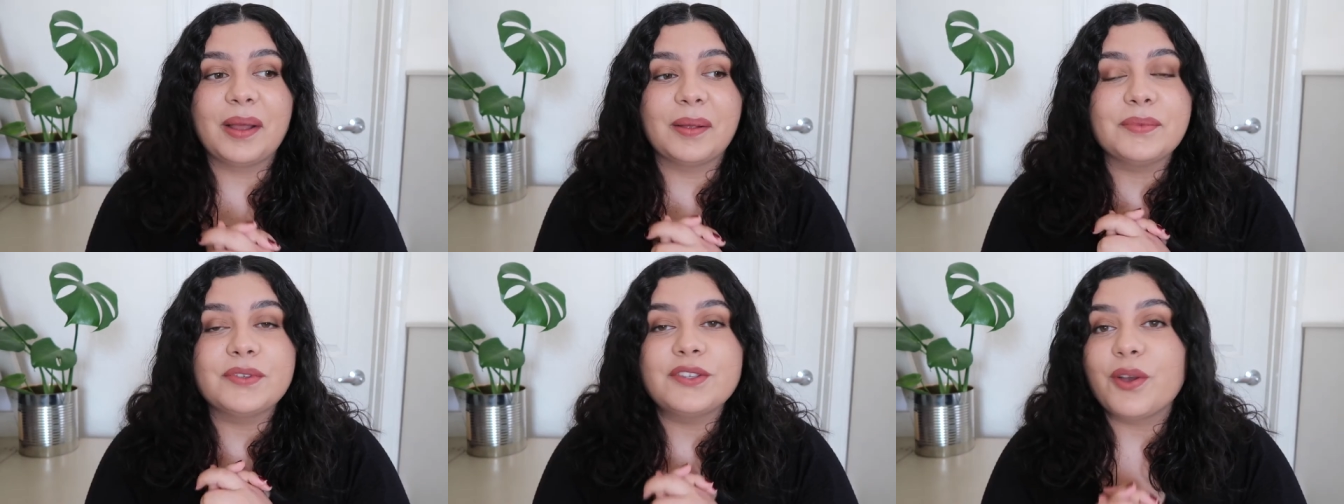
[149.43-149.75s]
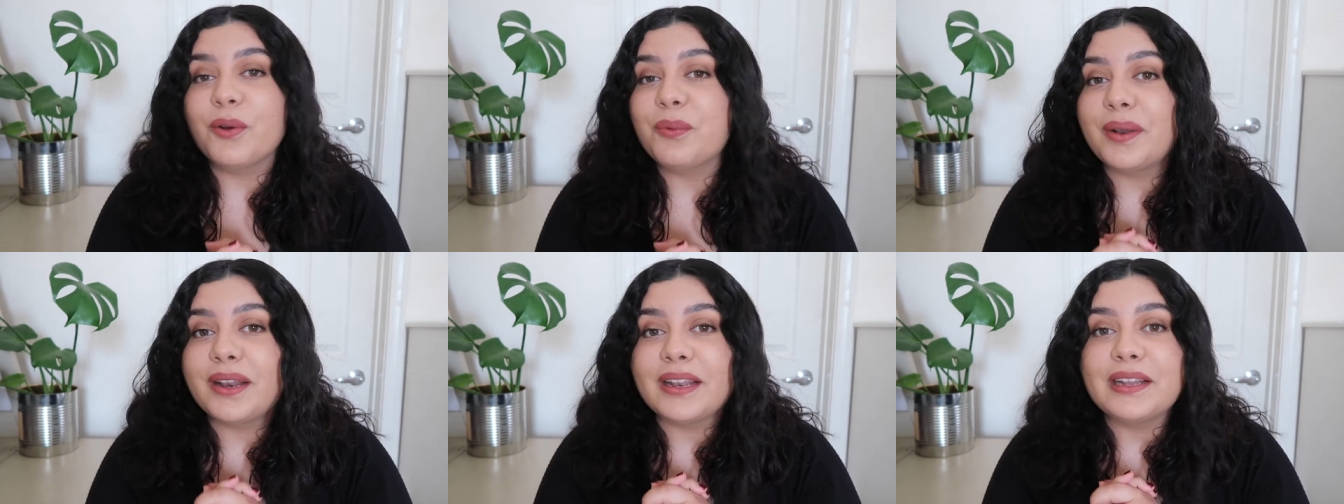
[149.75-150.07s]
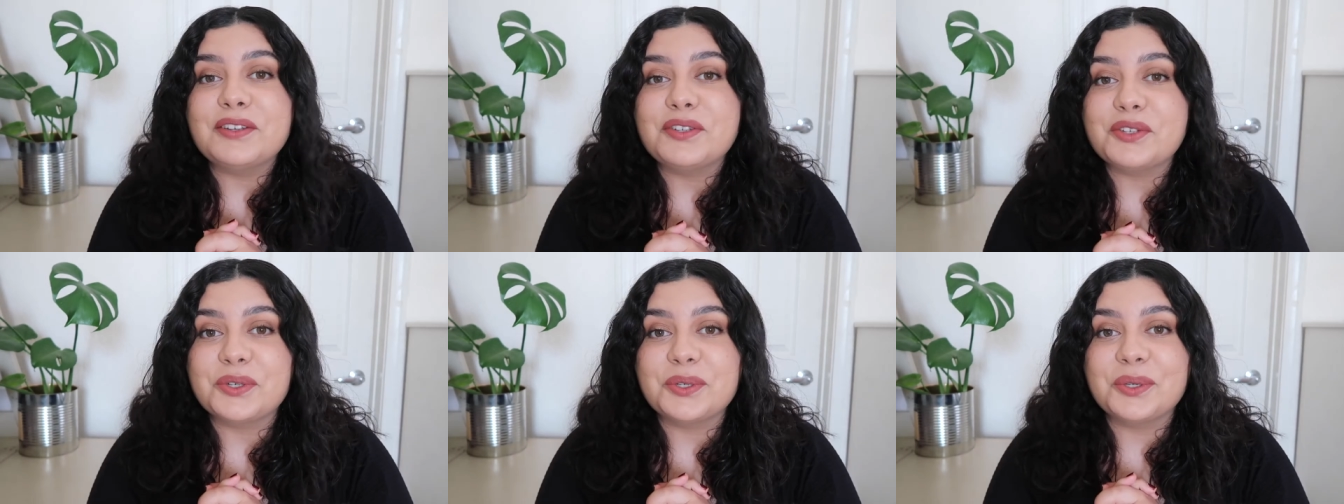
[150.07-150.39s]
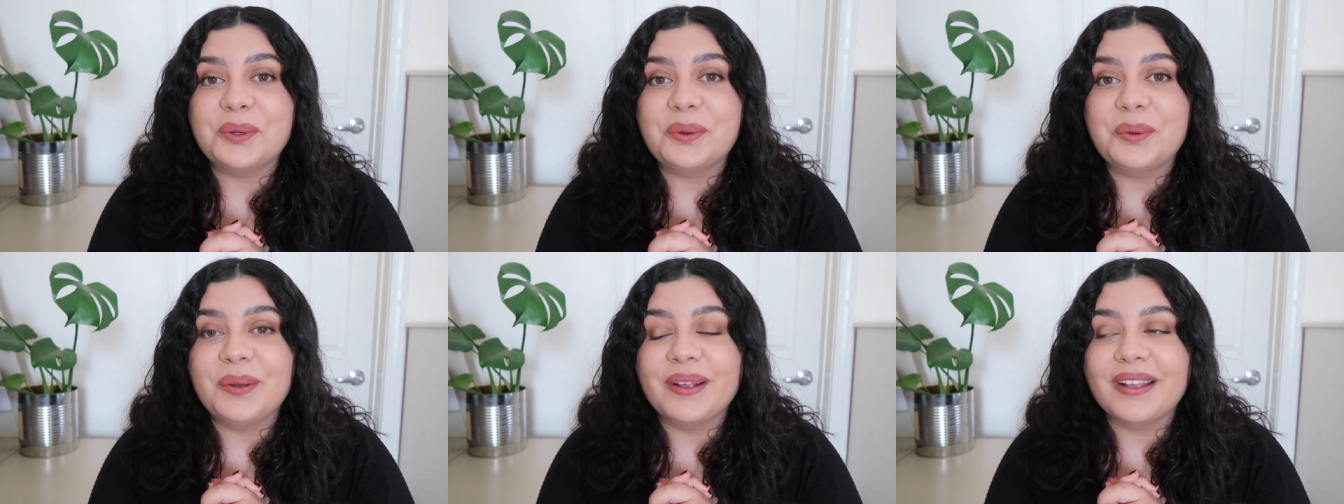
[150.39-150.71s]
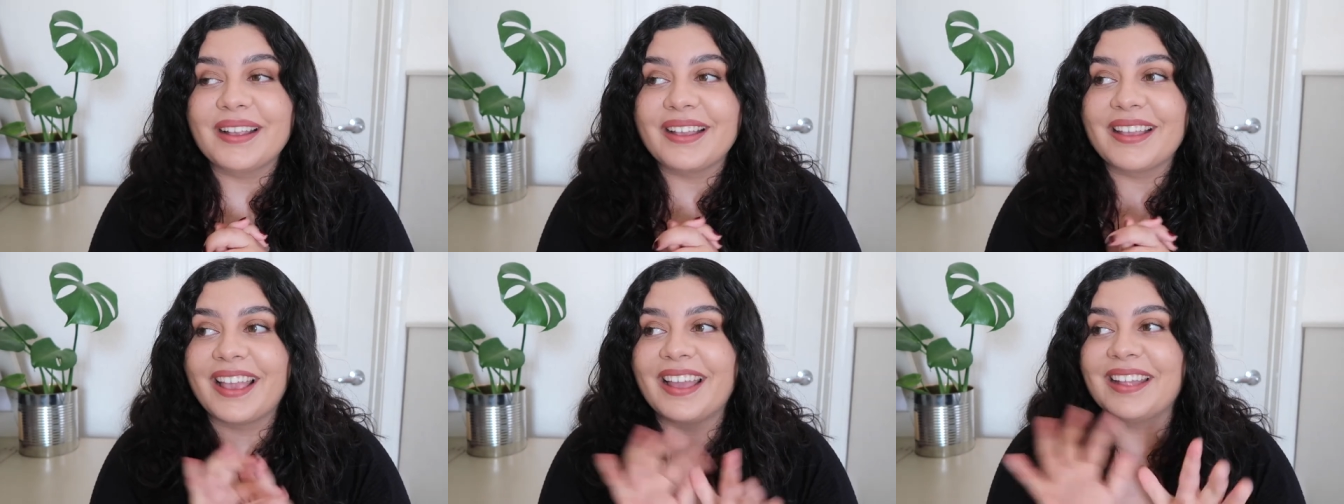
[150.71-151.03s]
I'm so ready to
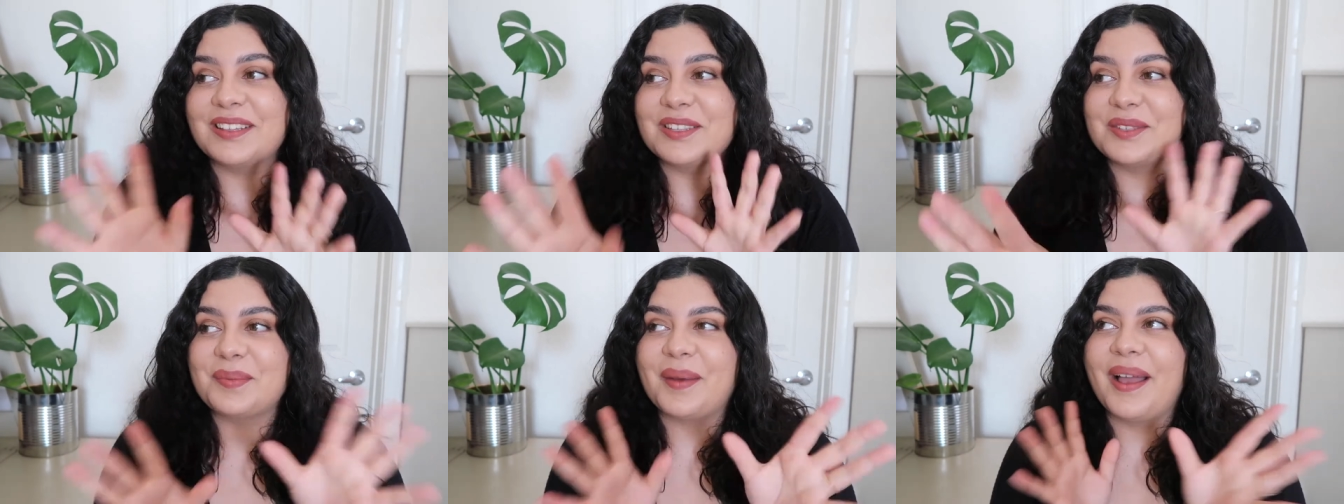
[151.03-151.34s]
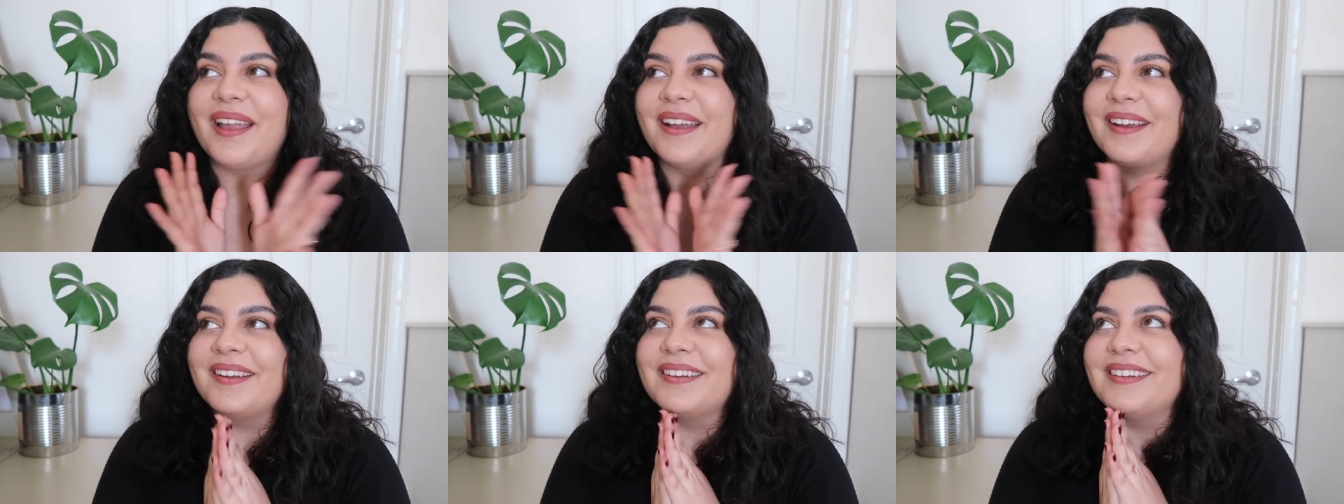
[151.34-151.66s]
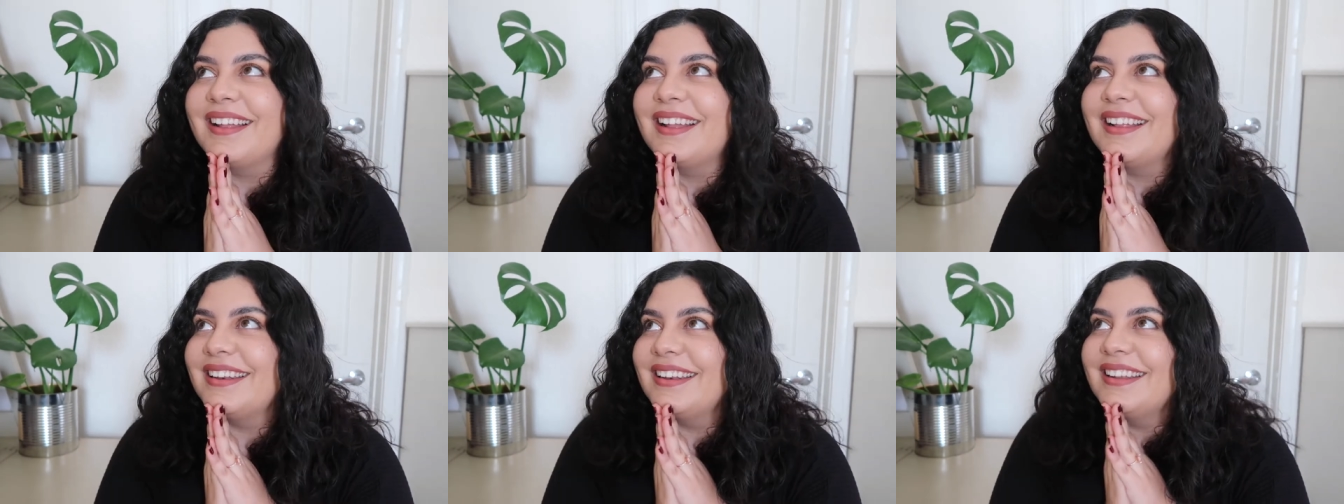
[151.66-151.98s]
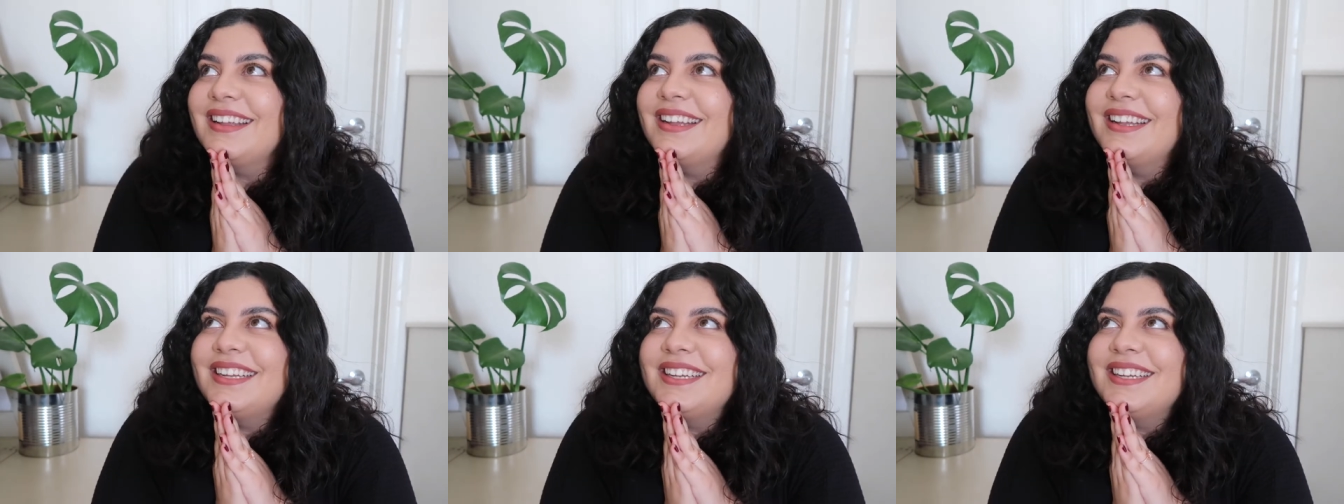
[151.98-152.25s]
get inspired and